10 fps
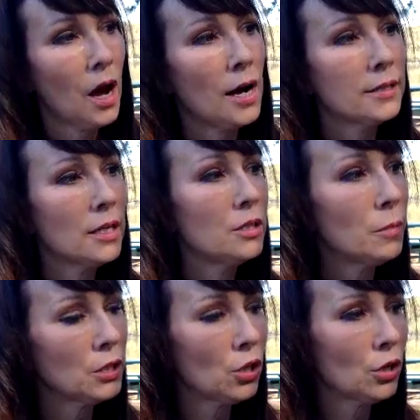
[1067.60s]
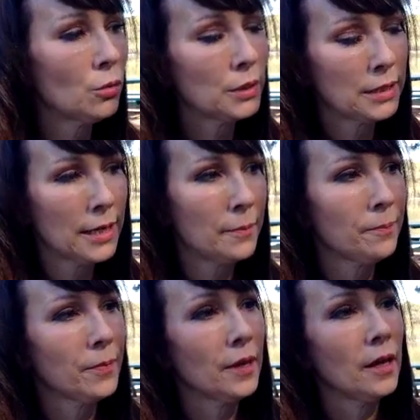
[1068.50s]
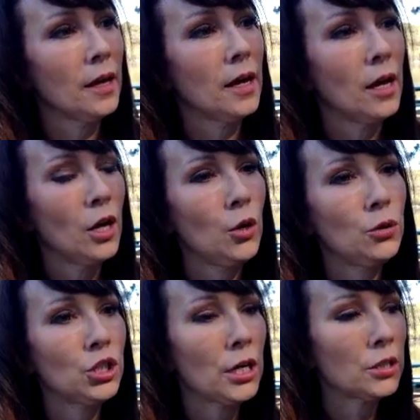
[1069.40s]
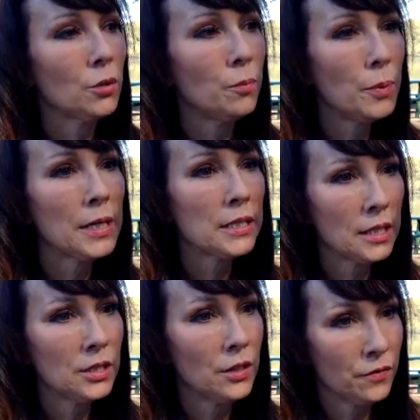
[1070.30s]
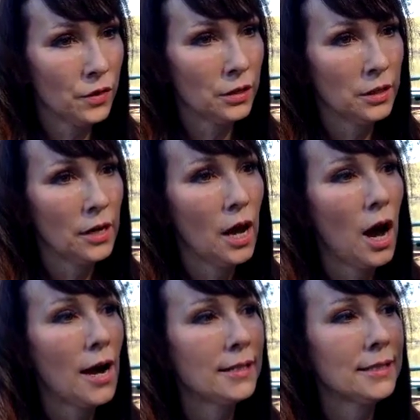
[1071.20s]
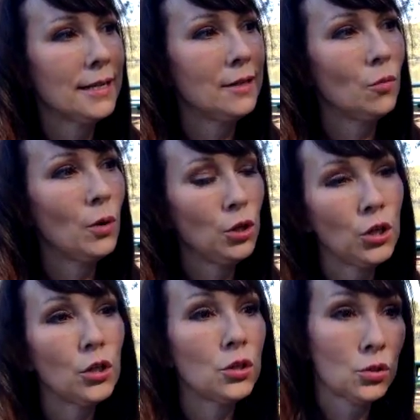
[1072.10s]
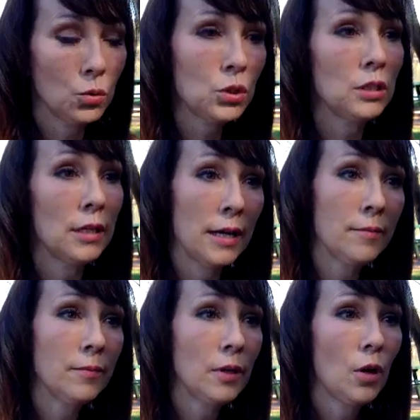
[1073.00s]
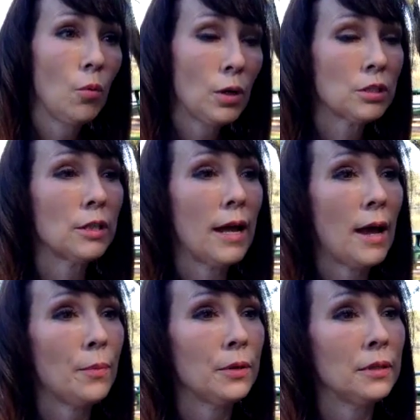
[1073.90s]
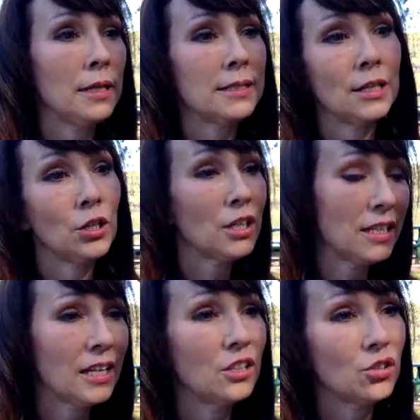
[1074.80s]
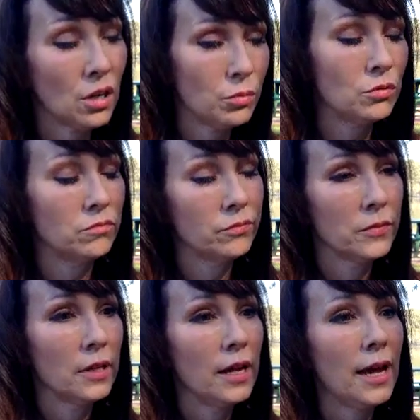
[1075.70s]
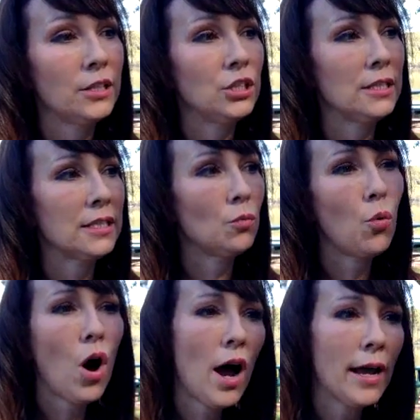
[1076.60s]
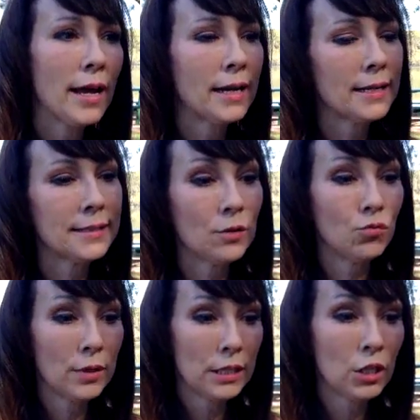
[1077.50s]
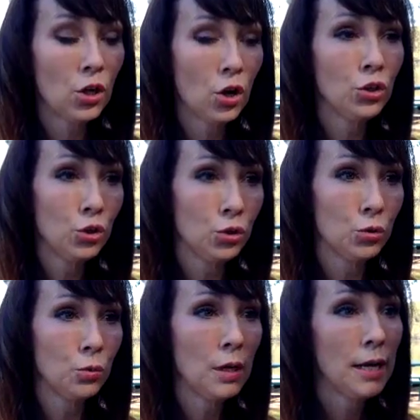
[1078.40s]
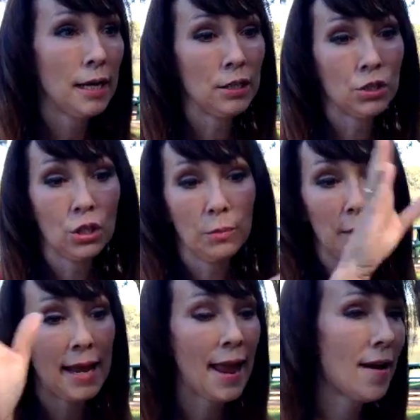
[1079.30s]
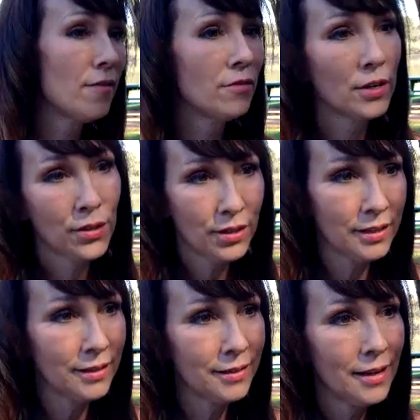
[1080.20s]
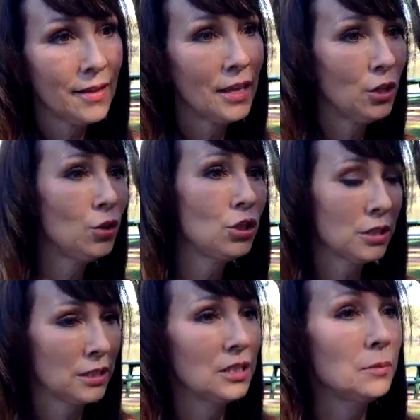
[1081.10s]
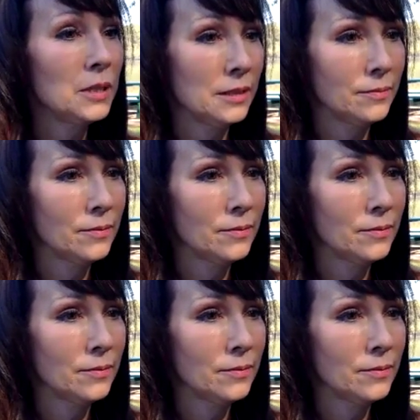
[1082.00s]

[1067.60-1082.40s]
I said to my daughter one day, who chucked the biggest hissy fit, I said, when you go to school today, what's going to happen is that you're going to get in trouble. And she said, why? And I said, written on you is going to be everything that you just did to me.